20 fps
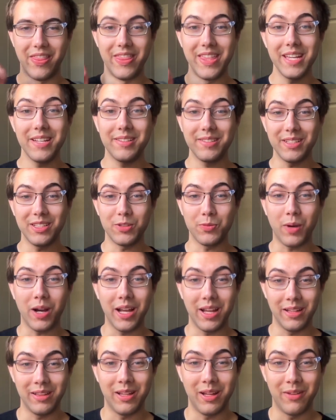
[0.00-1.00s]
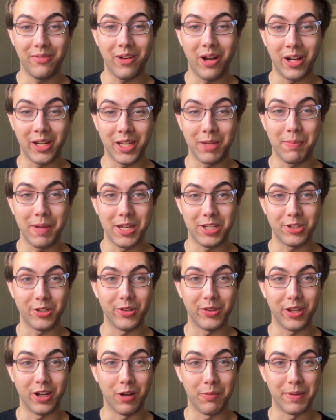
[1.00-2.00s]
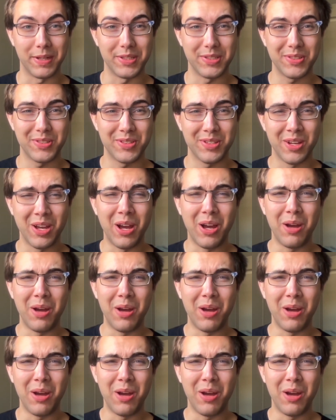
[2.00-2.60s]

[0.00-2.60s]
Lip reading: This is why I love occupational therapists.